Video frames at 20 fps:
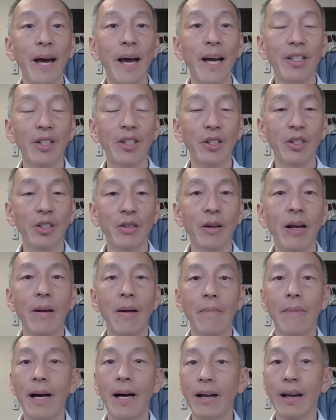passion,
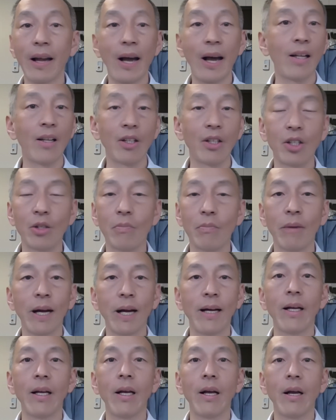my knowledge, my